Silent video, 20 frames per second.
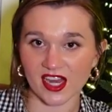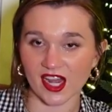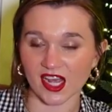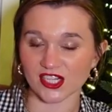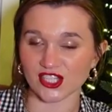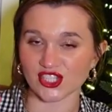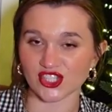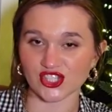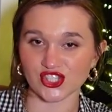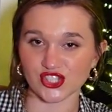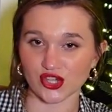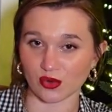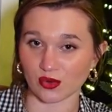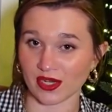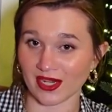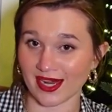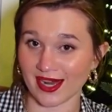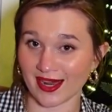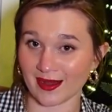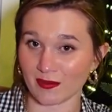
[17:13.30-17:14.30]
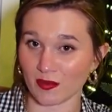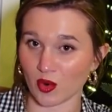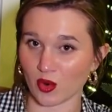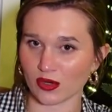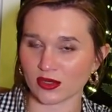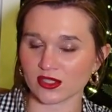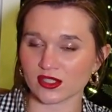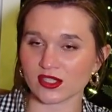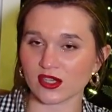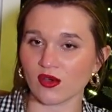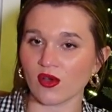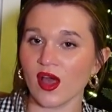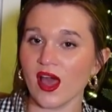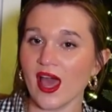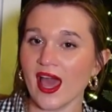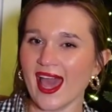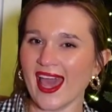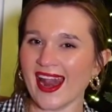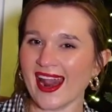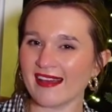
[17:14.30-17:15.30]
and I just don't need any more. So
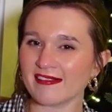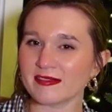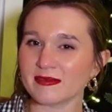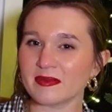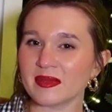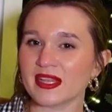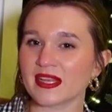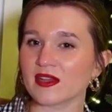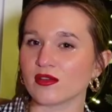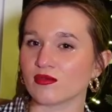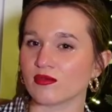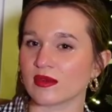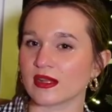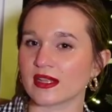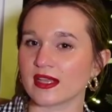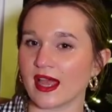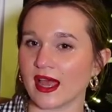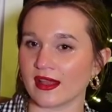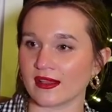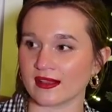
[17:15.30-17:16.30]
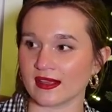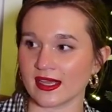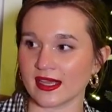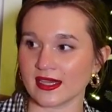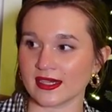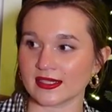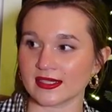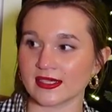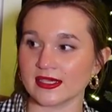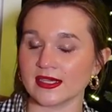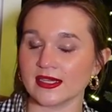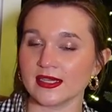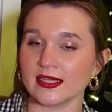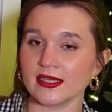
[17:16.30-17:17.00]
it'd have to be like a really elegant,